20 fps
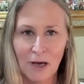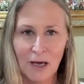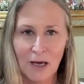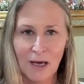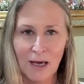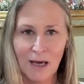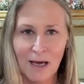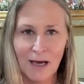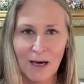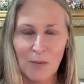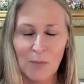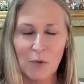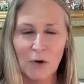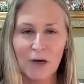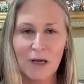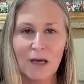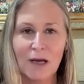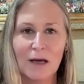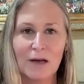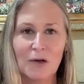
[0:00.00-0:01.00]
Now, I'm
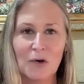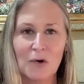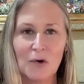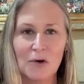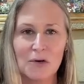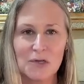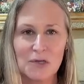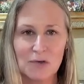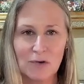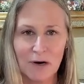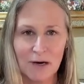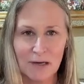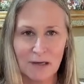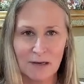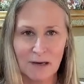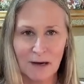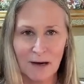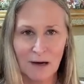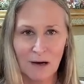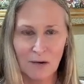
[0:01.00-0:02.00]
working on a course right
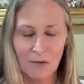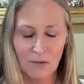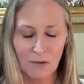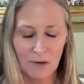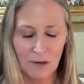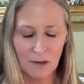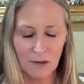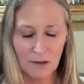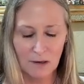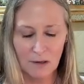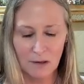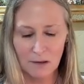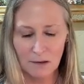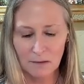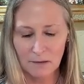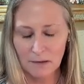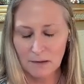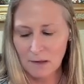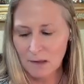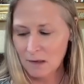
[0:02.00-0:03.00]
now called
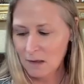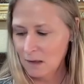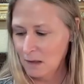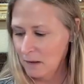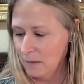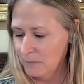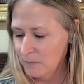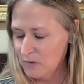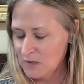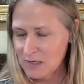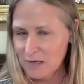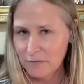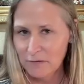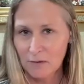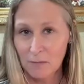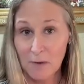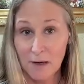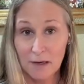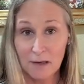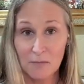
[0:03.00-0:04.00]
the 7
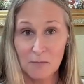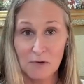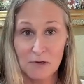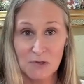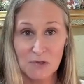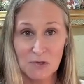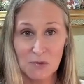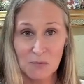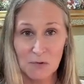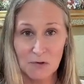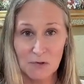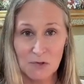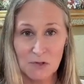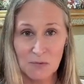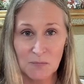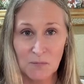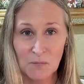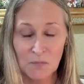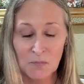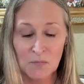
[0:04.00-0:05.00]
Hermetic Principles,
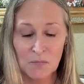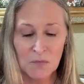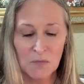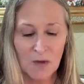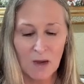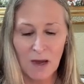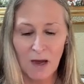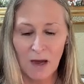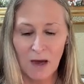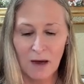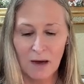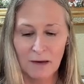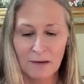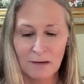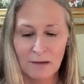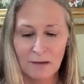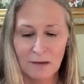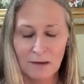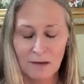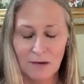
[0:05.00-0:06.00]
and
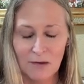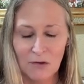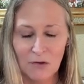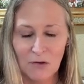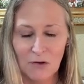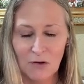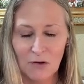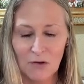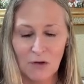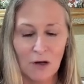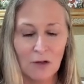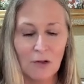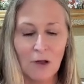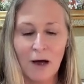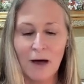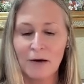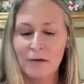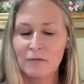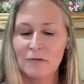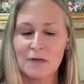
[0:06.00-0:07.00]
a lot
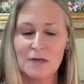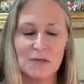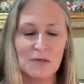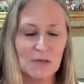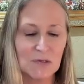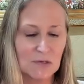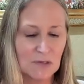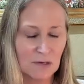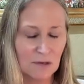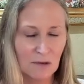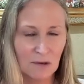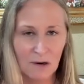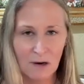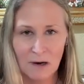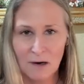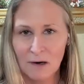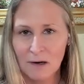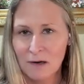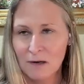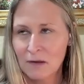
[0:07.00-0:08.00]
of this is in
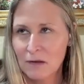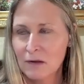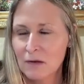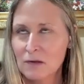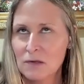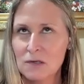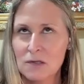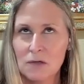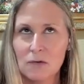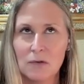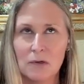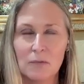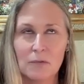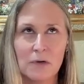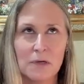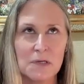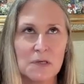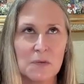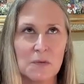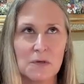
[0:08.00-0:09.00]
there. The 2 of the
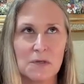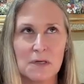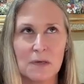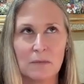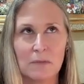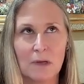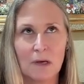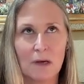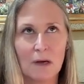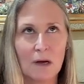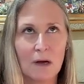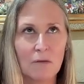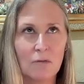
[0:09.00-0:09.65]
principles I'm thinking of, one